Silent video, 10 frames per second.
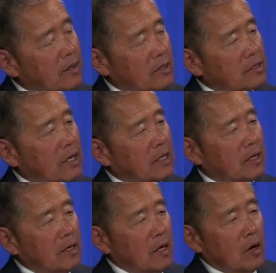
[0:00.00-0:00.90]

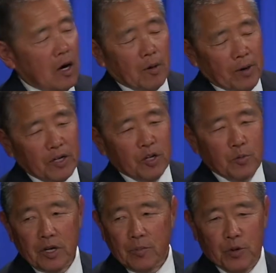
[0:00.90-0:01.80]
exactly. Um, I did
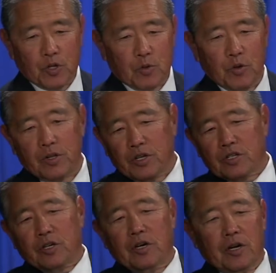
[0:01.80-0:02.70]
bring a picture with
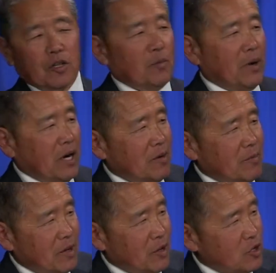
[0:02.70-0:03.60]
us on, on, the
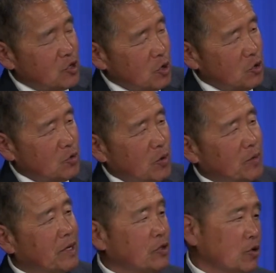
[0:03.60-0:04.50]
bottom there that shows what
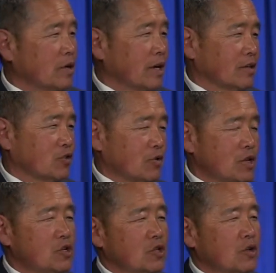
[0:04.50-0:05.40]
we do get. So
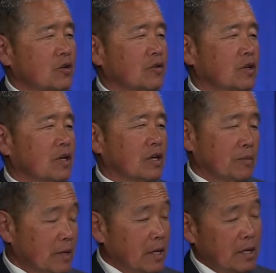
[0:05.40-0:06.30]
each year the
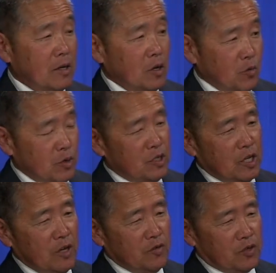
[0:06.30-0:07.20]
committee
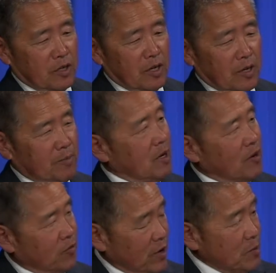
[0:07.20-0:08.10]
receives um,
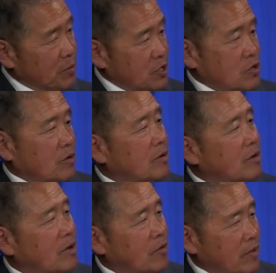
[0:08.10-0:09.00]
a framed picture
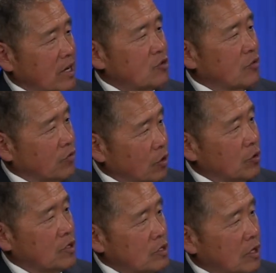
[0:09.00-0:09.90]
of the actual
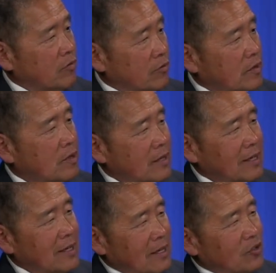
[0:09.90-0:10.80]
float itself.
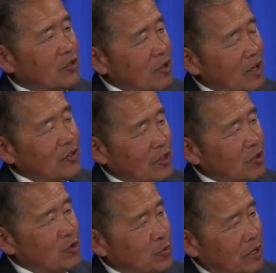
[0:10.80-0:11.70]
So yeah, that's
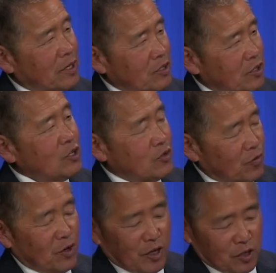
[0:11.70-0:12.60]
very that nice. nice. Yeah. It is yeah,
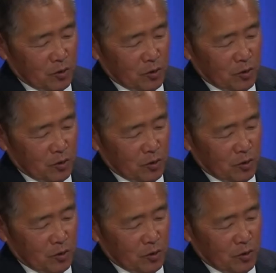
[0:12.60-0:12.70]
very I, nice.